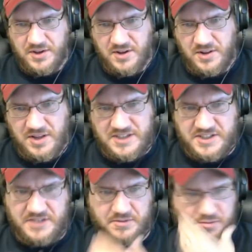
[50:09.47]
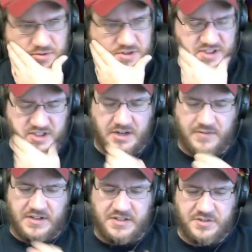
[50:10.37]
Let's get through this stuff.
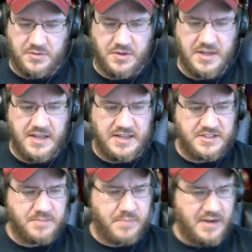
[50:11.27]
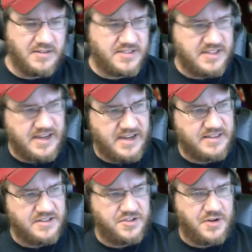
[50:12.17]
And so it's a balancing act
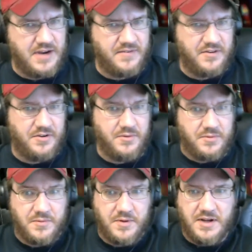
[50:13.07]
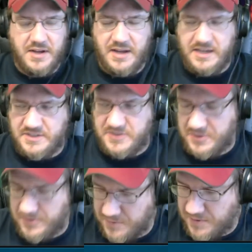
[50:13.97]
that you have to do. And
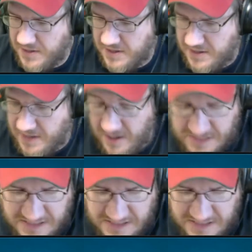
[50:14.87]
so no,